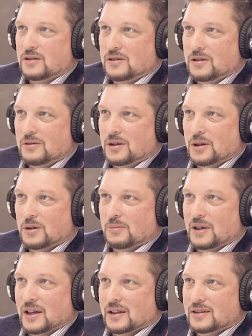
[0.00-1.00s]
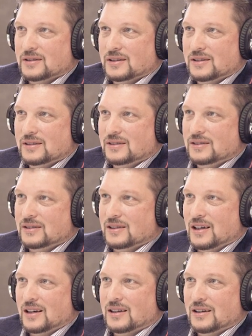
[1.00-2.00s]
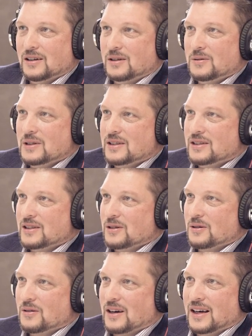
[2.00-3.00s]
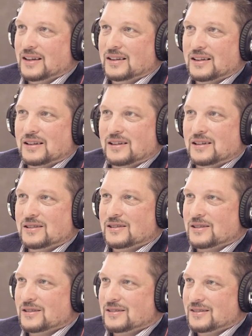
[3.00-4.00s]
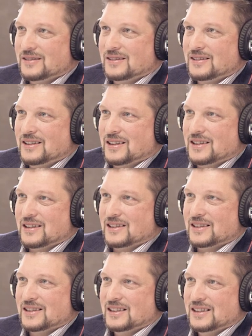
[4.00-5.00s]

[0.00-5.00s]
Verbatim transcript: Great studio band, not always so great in concert. Well, the,